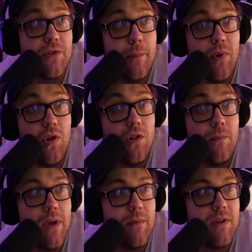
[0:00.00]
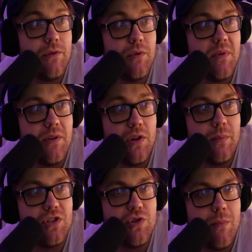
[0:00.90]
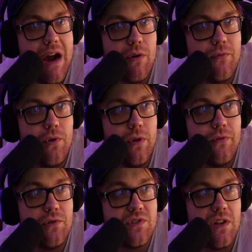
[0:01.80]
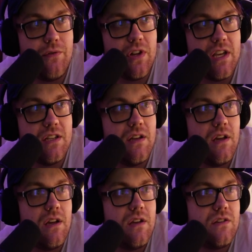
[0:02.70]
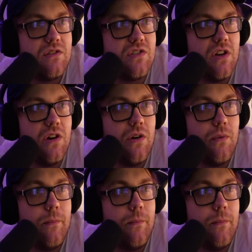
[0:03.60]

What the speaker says: Bull. Maybe it would be a little bit too powerful if it was a level 8. So,